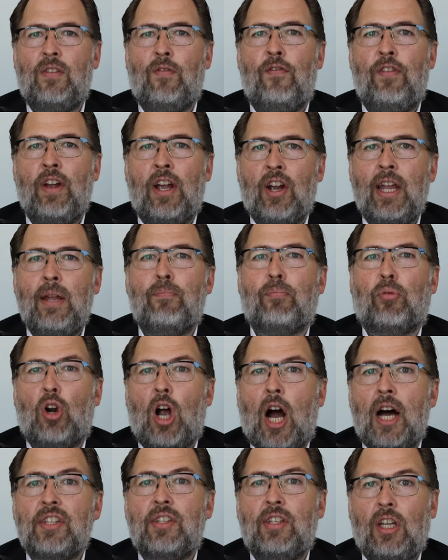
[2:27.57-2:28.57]
very
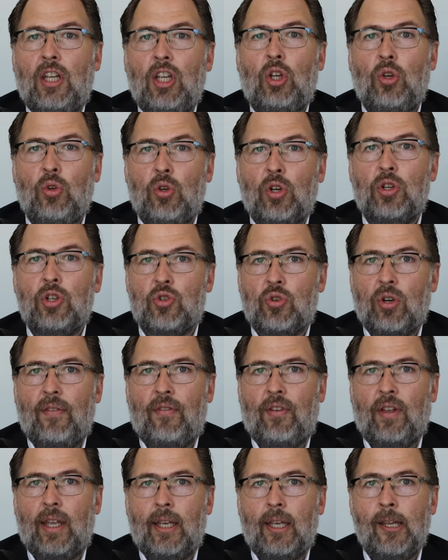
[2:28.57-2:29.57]
prosecutor
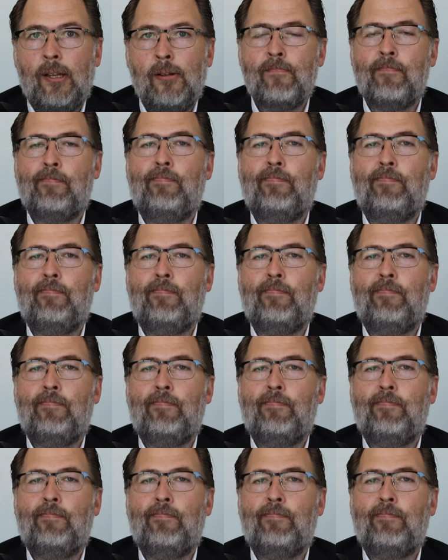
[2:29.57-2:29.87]
driven,